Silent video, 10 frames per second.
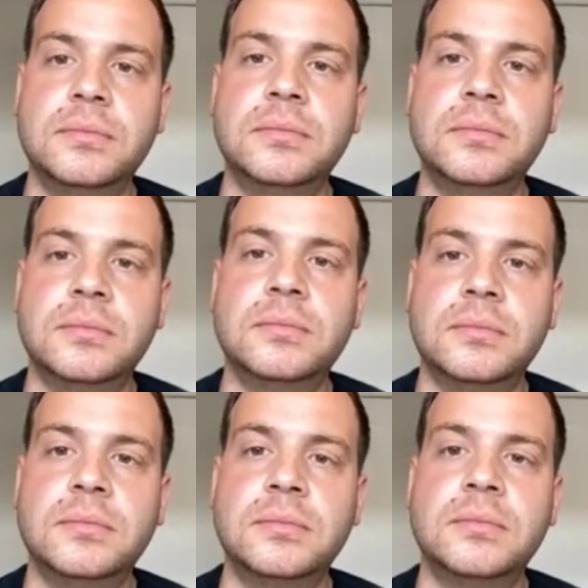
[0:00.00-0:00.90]

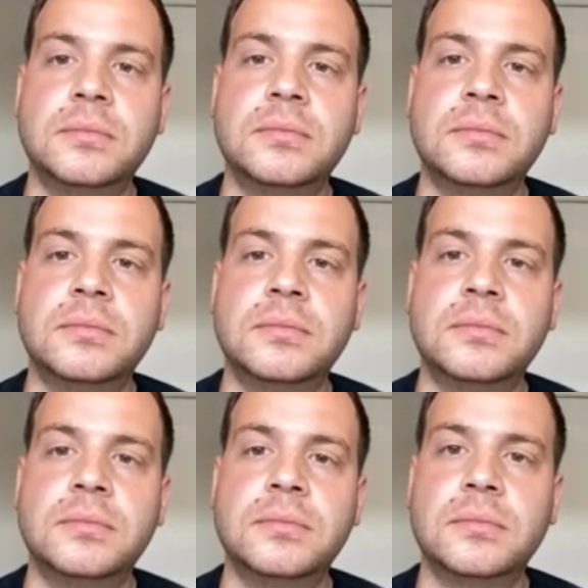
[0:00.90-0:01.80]

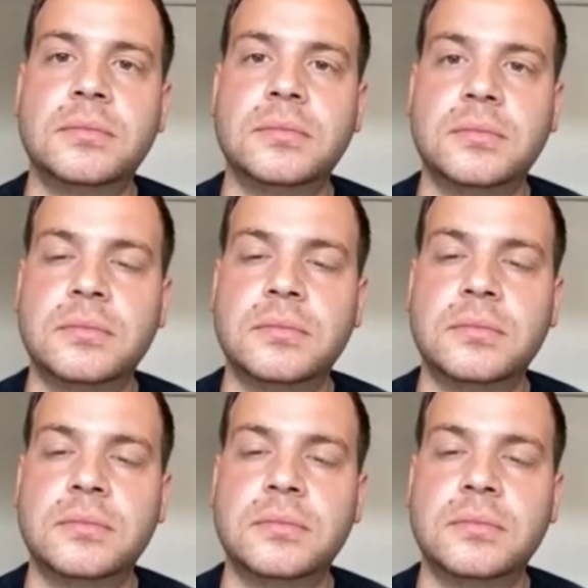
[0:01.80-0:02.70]

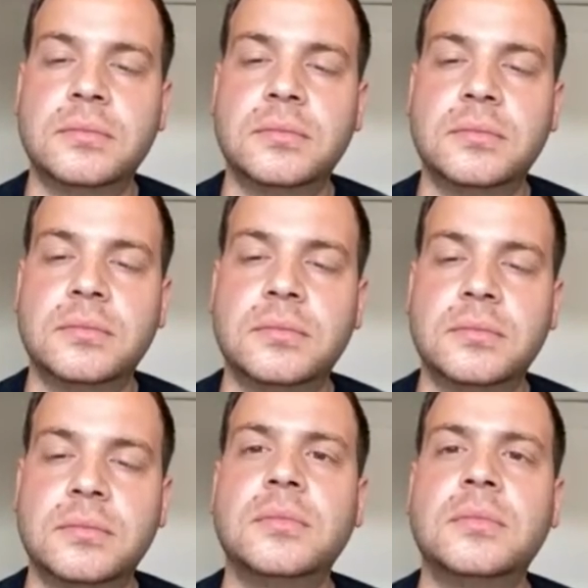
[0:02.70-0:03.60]

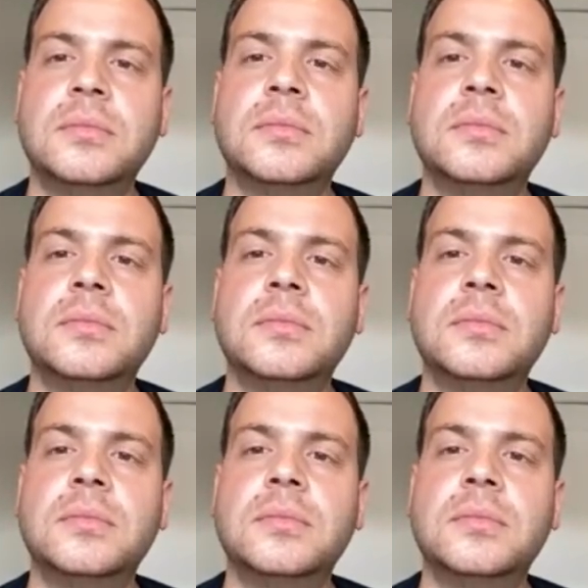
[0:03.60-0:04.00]
(silent)